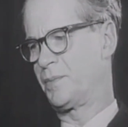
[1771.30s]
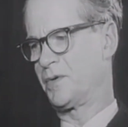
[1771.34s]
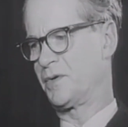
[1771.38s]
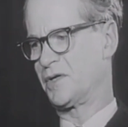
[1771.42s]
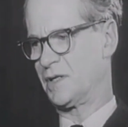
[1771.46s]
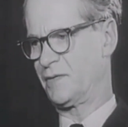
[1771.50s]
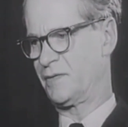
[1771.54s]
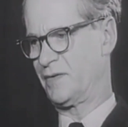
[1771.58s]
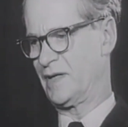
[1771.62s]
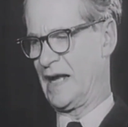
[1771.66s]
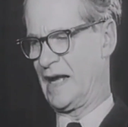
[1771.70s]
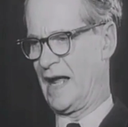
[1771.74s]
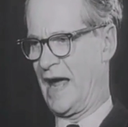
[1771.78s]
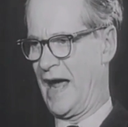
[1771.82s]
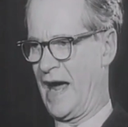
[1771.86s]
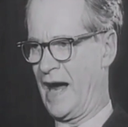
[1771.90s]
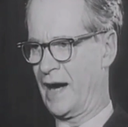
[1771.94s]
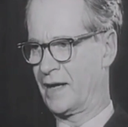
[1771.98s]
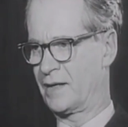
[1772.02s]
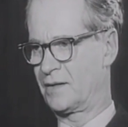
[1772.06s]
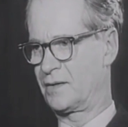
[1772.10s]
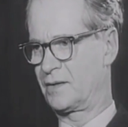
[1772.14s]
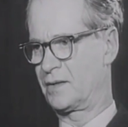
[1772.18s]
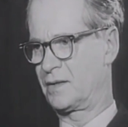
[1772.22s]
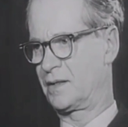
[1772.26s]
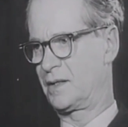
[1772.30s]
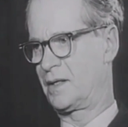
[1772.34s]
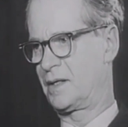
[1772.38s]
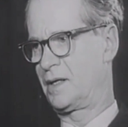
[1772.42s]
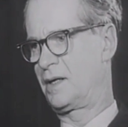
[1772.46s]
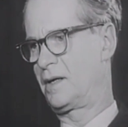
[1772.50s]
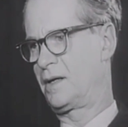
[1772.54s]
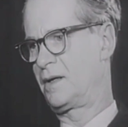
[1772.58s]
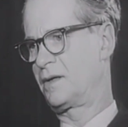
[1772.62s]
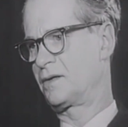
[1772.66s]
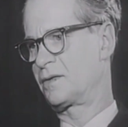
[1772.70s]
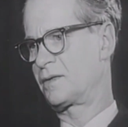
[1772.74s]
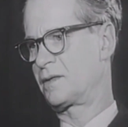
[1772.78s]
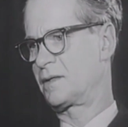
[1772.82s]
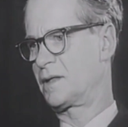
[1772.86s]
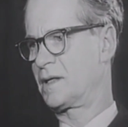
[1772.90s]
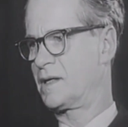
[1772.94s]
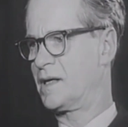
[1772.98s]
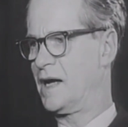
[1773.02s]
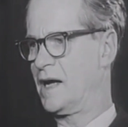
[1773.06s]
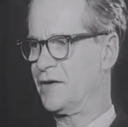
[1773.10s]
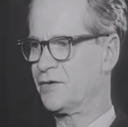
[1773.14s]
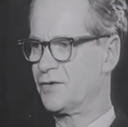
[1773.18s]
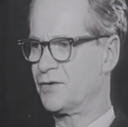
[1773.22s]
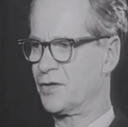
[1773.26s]
purpose of an act is
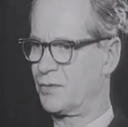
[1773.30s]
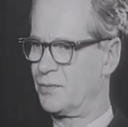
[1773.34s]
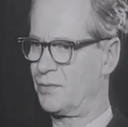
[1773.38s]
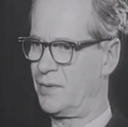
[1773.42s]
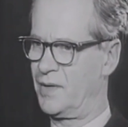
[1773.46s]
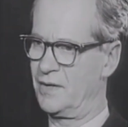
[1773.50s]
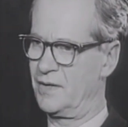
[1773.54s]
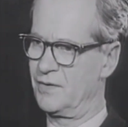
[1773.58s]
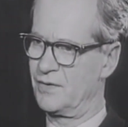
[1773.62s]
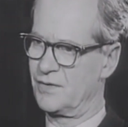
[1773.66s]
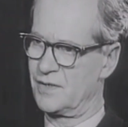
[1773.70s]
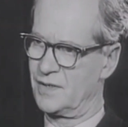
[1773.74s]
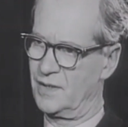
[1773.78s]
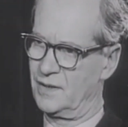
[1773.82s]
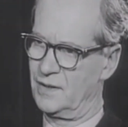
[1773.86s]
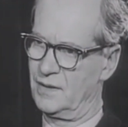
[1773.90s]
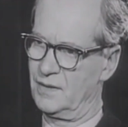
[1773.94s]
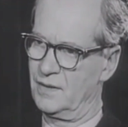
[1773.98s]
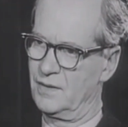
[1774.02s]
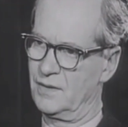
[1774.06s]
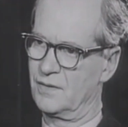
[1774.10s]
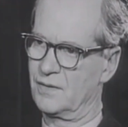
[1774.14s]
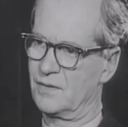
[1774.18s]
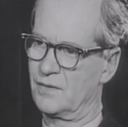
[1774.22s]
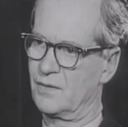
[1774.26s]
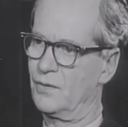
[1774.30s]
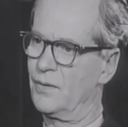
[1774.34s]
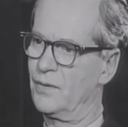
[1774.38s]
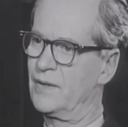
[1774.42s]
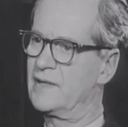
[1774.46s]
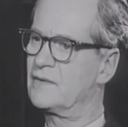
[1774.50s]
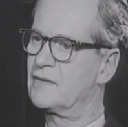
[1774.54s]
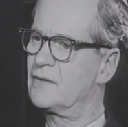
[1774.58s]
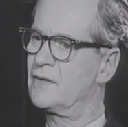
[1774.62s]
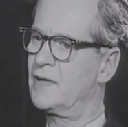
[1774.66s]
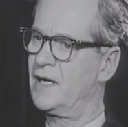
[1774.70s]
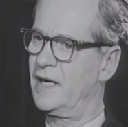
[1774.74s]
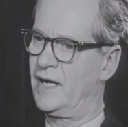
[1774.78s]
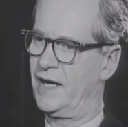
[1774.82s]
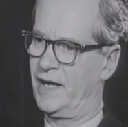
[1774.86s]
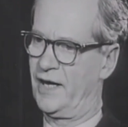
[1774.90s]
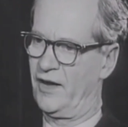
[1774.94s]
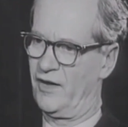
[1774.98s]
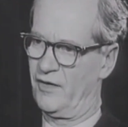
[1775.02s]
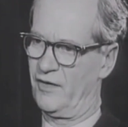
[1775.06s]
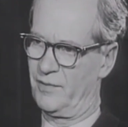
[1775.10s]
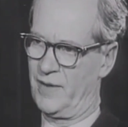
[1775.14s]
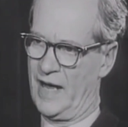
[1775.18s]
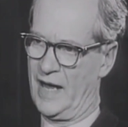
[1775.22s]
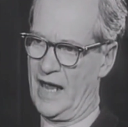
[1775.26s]
the consequence it is going to
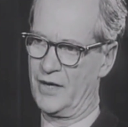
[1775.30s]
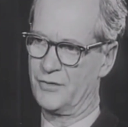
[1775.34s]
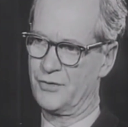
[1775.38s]
have.